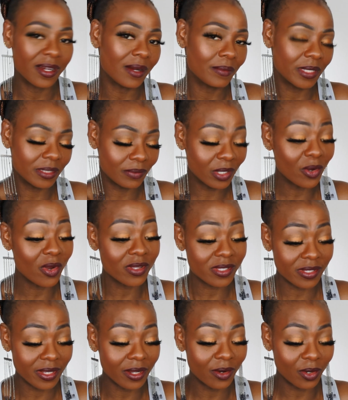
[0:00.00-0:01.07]
I mean, because
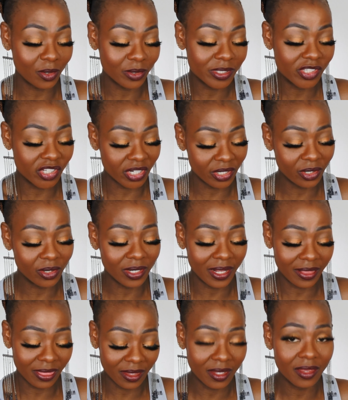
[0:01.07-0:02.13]
they are called gel, I
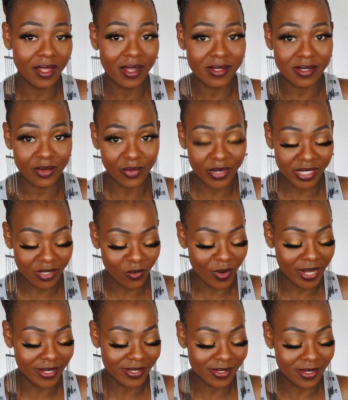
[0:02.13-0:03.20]
think that's the reason why
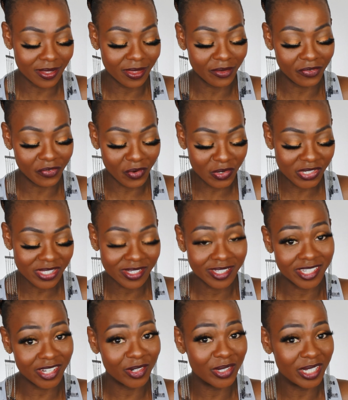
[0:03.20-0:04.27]
they said the first
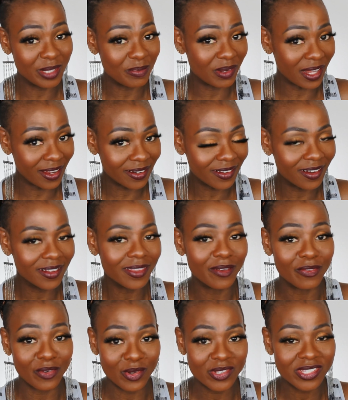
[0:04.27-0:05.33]
gel lip liner, the
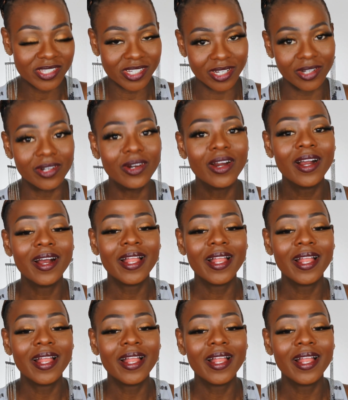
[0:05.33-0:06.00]
first gel